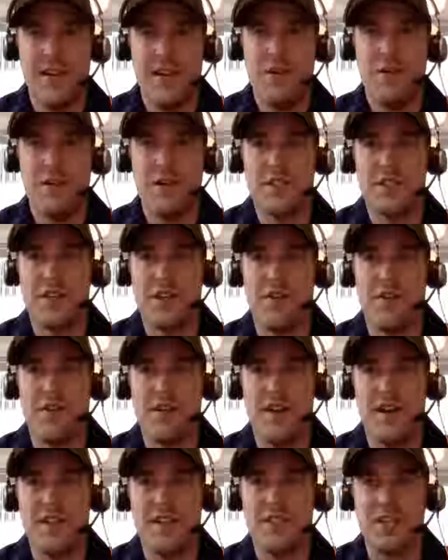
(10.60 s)
What's going
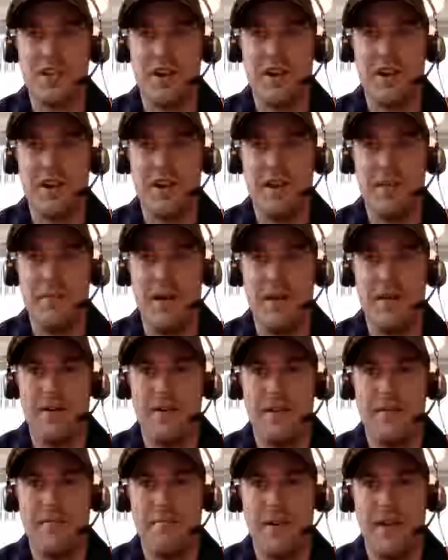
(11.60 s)
on? Sorry
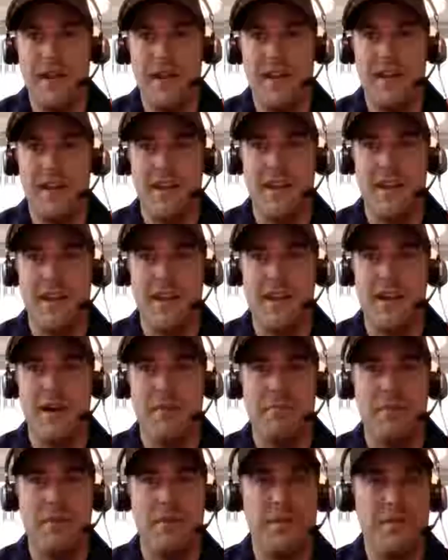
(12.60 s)
about being a
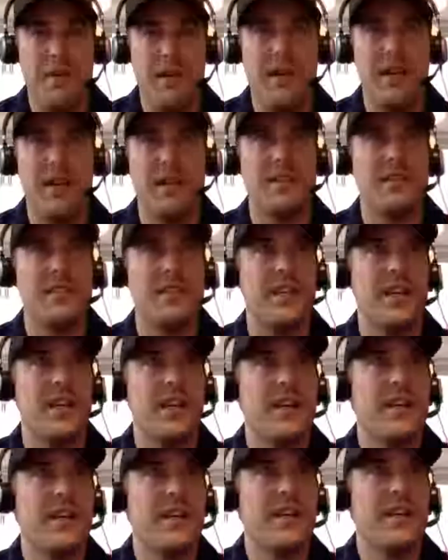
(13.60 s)
couple minutes
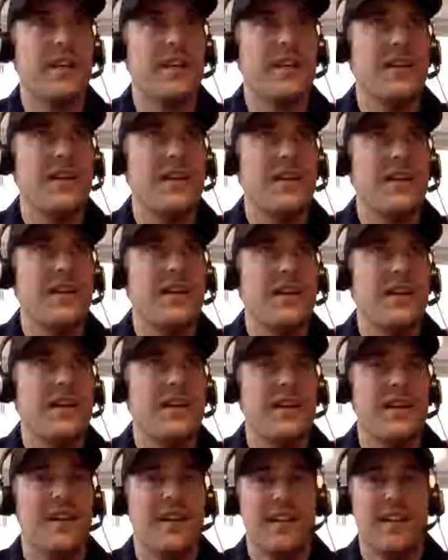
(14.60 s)

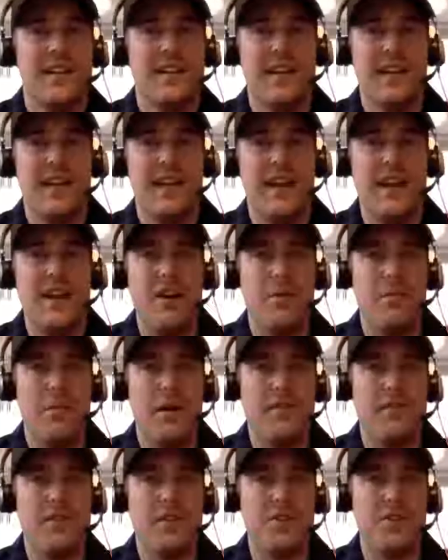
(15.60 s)
late. Hope
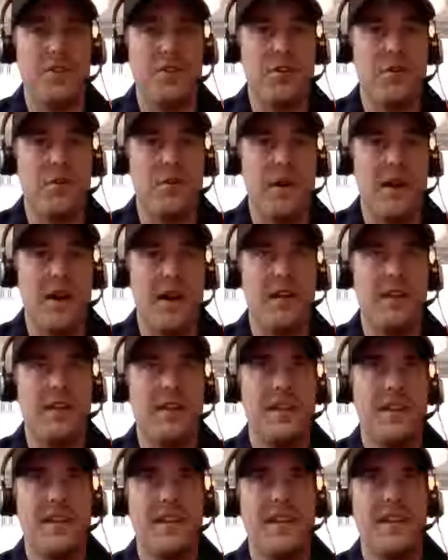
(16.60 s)
everyone's doing
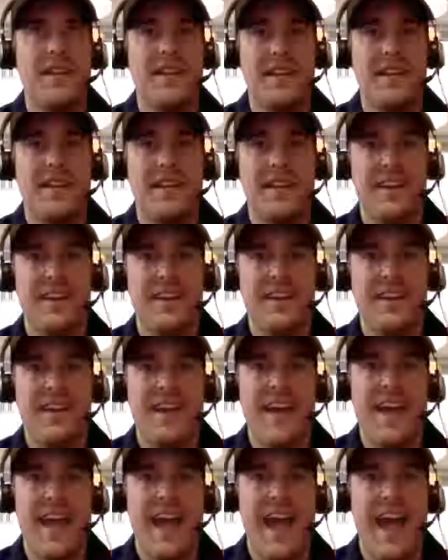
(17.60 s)
well.
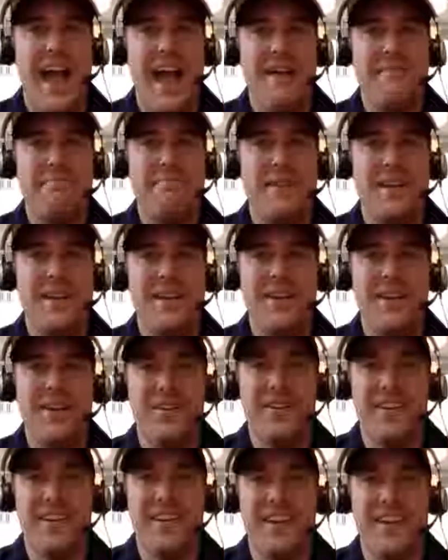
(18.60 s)
Happy
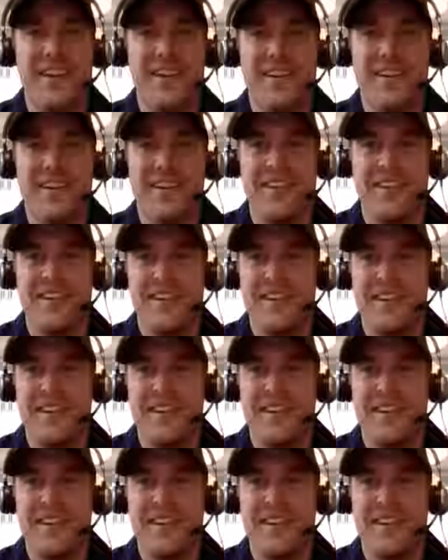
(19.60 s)
New Year.